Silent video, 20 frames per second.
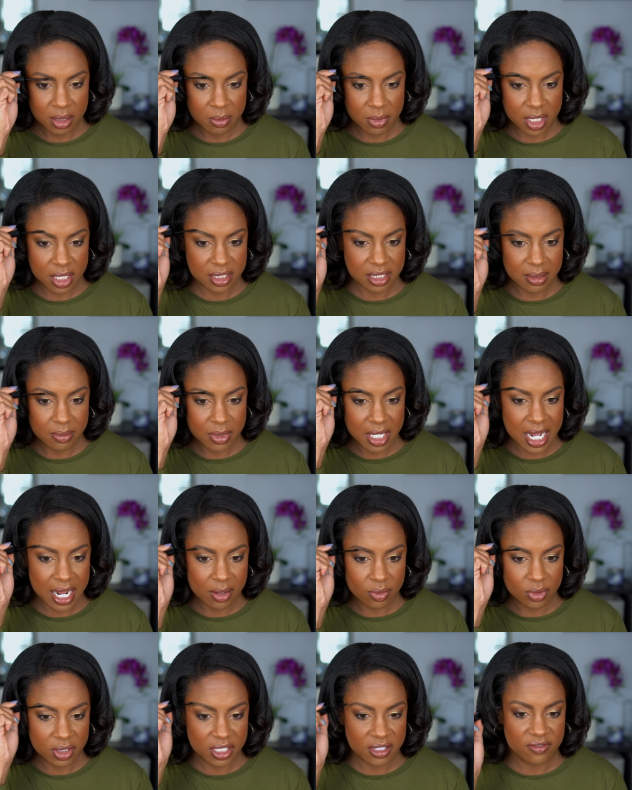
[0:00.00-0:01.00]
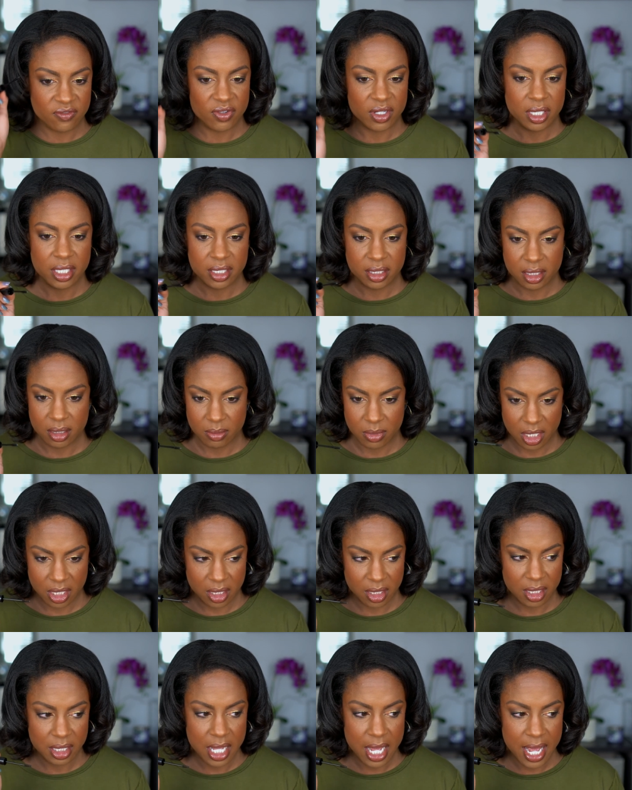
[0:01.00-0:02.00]
because I'm not really filling them
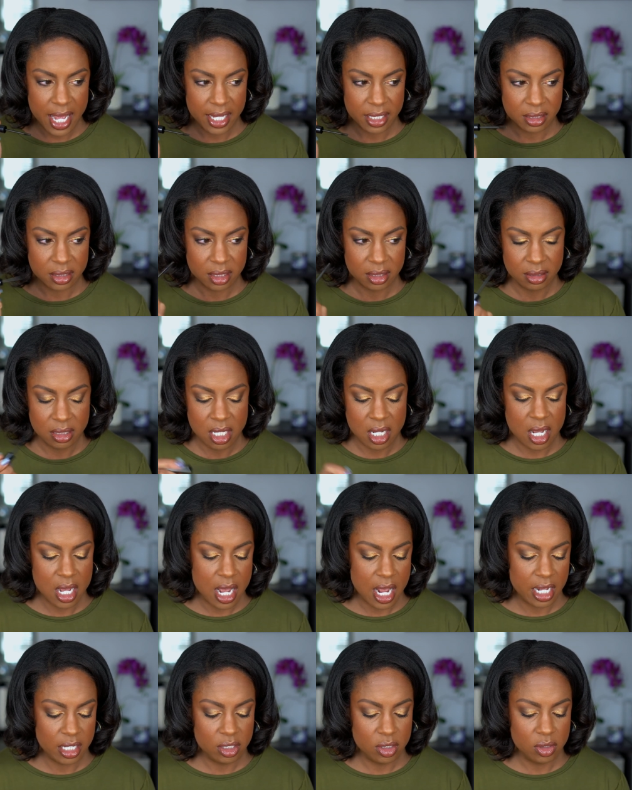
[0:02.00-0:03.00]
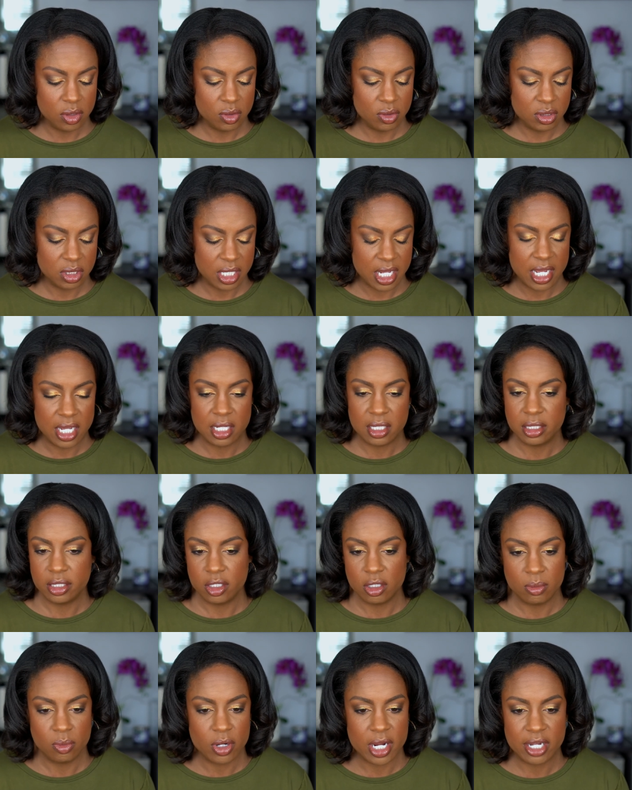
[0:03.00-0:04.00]
in a lot, I use a
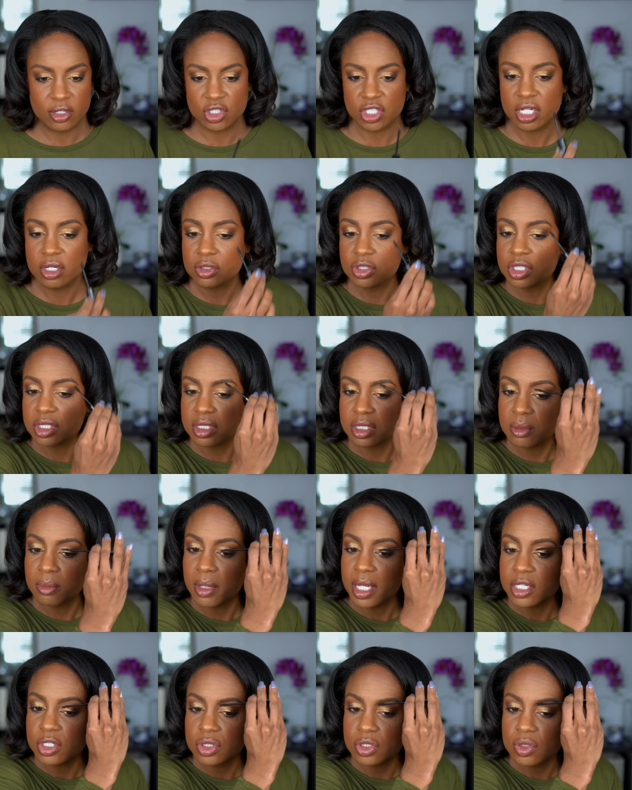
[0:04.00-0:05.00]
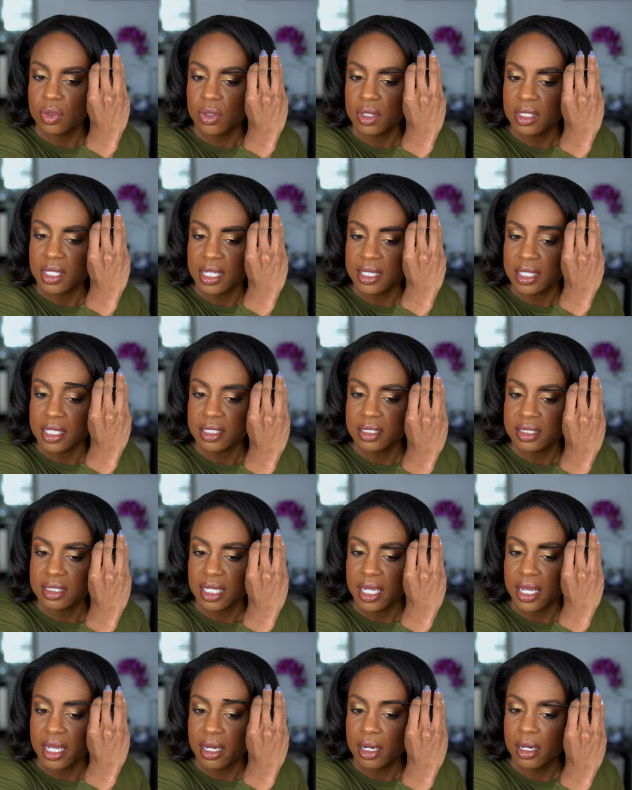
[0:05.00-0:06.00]
clear brow gel just to make sure that they
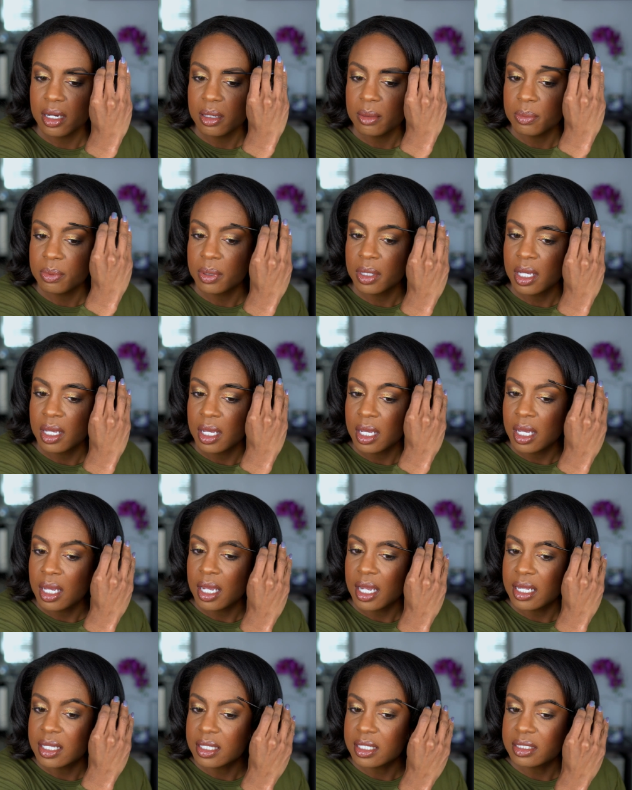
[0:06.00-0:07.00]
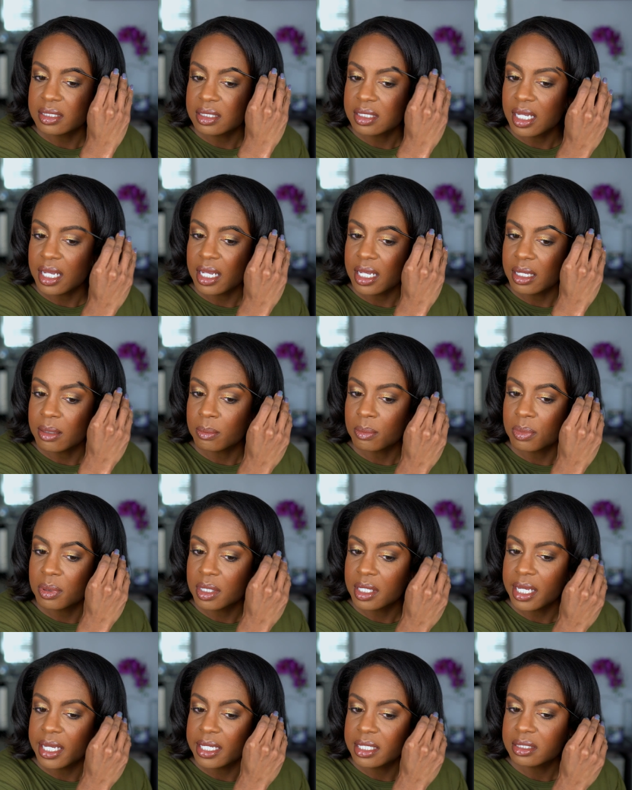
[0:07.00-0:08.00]
stay up and they stay in
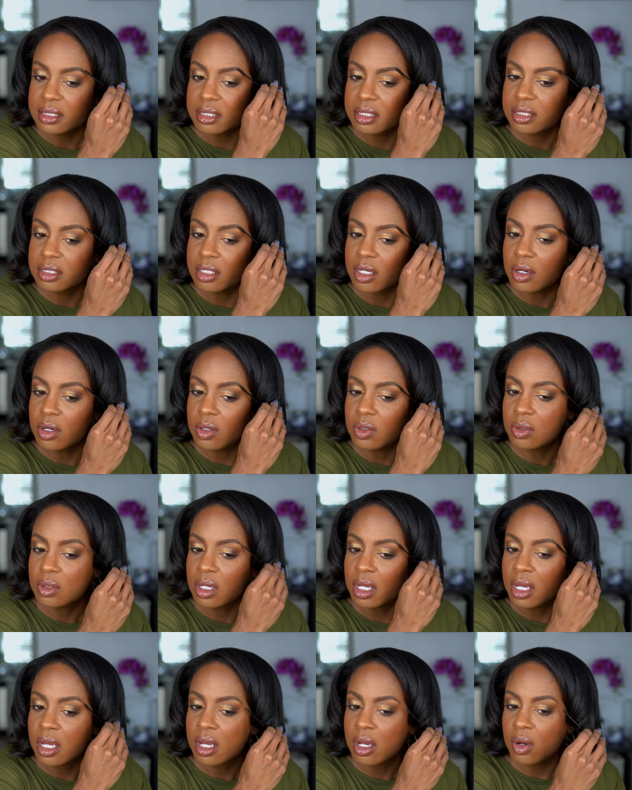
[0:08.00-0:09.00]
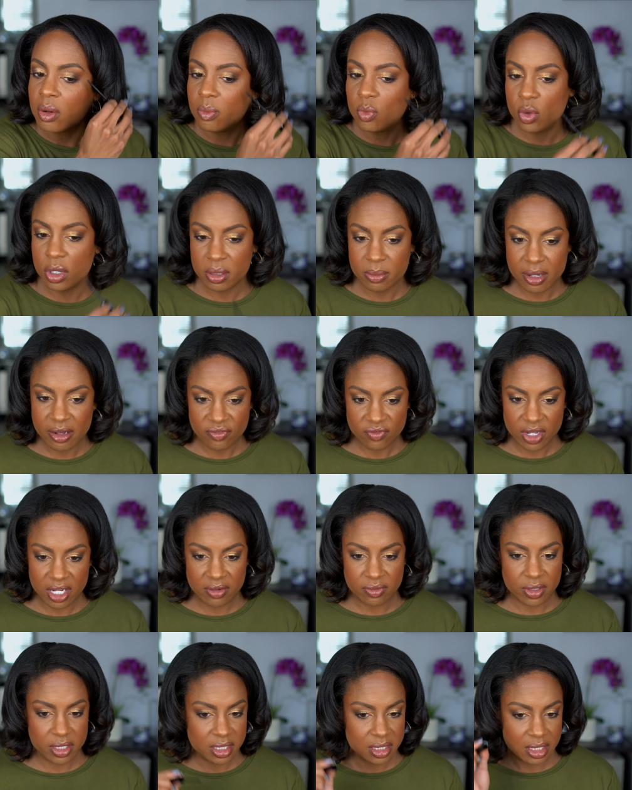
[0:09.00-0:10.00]
place. So one of my
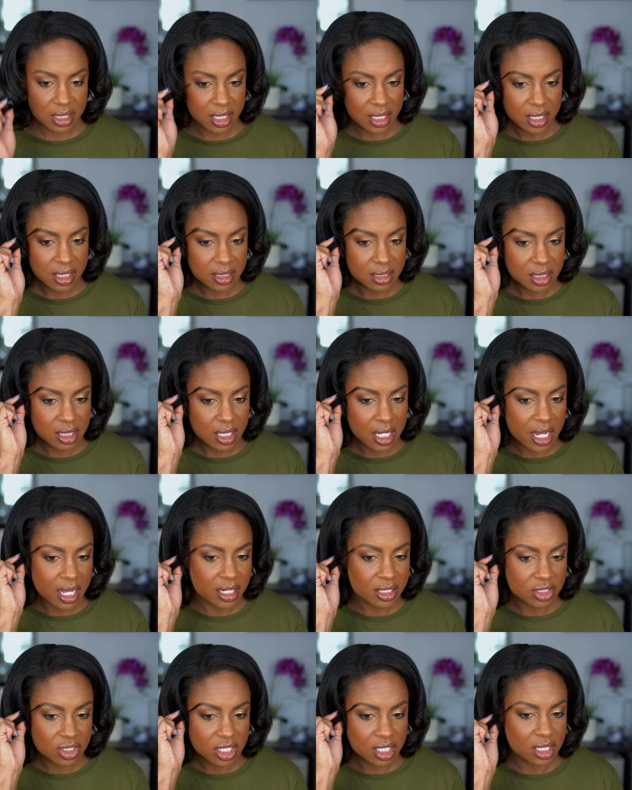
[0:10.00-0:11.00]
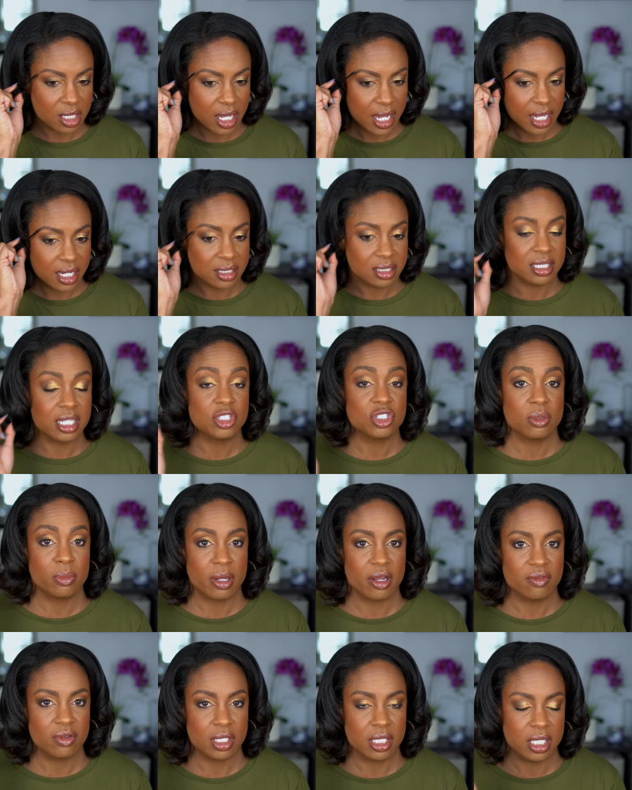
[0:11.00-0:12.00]
favorites is the Anastasia
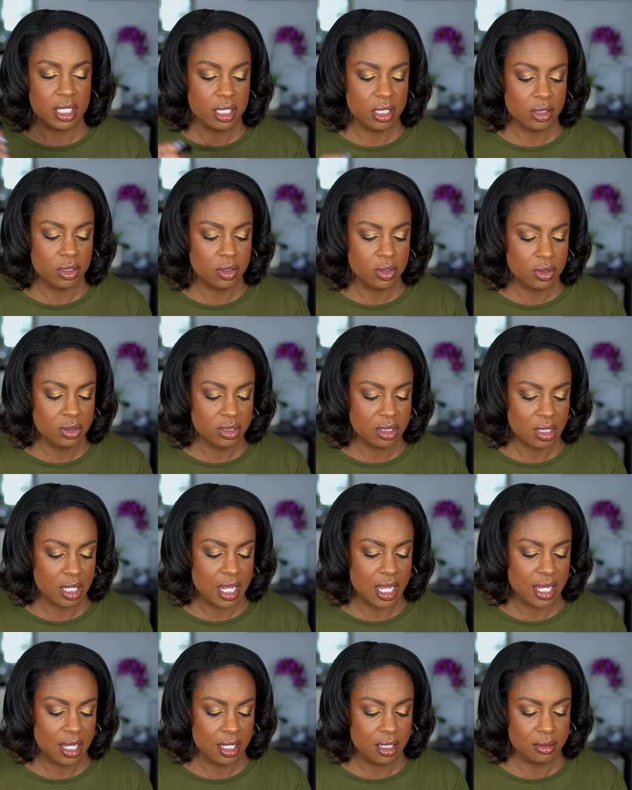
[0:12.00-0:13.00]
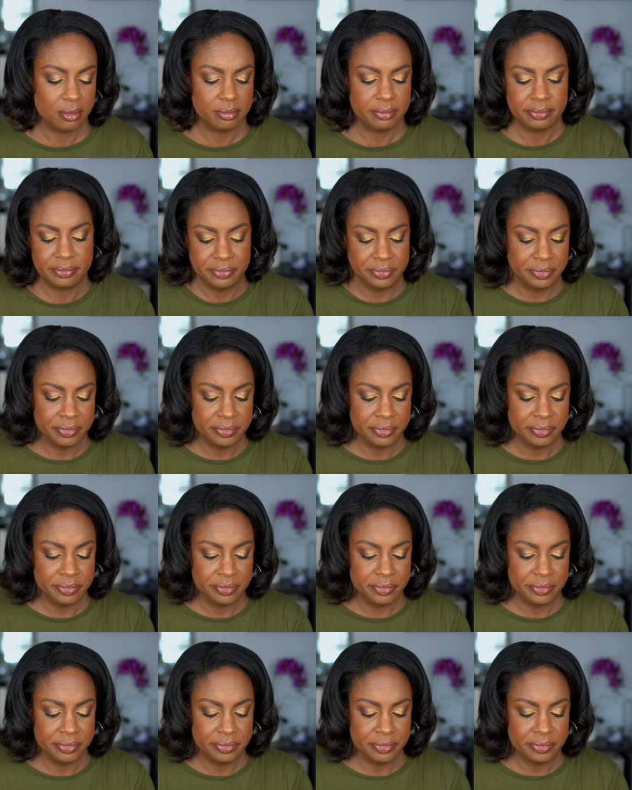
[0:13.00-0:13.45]
Beverly Hills and